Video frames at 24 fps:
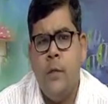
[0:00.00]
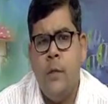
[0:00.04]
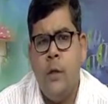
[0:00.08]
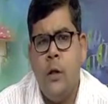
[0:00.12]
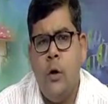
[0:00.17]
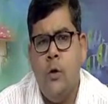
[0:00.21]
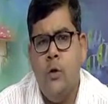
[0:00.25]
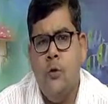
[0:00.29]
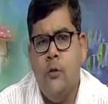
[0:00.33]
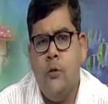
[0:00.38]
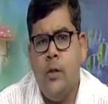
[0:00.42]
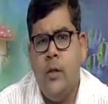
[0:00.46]

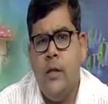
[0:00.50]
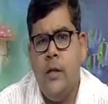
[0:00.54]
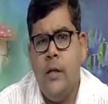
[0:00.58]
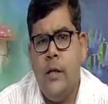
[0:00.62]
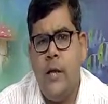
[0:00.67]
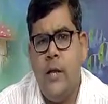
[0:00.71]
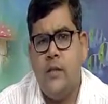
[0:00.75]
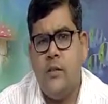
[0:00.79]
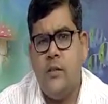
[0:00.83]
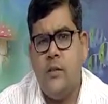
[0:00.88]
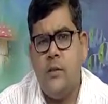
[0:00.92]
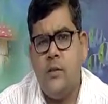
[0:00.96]
Now, the
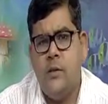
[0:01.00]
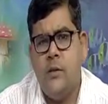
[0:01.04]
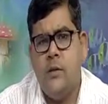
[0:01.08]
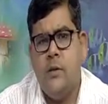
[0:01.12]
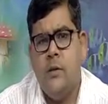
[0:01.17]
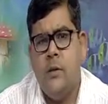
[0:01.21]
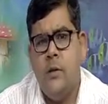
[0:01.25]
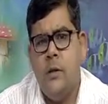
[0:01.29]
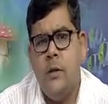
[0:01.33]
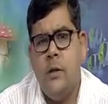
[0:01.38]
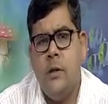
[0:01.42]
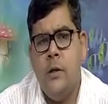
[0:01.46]
next
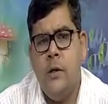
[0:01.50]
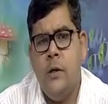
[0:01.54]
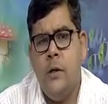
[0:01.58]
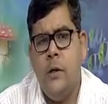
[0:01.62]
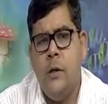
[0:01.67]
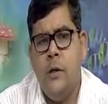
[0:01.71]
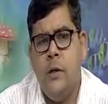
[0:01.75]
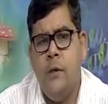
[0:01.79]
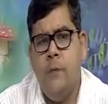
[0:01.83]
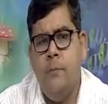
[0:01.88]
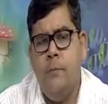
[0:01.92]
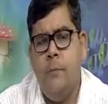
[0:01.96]

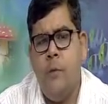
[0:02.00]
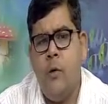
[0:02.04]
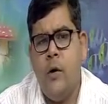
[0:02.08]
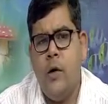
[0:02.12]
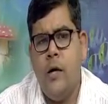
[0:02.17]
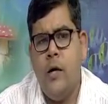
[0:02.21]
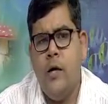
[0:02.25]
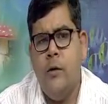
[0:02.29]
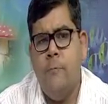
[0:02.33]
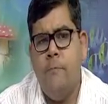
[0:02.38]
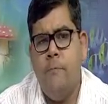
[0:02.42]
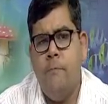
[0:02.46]

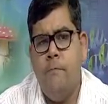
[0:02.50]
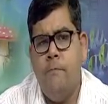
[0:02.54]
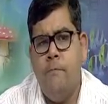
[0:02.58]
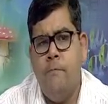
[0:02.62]
important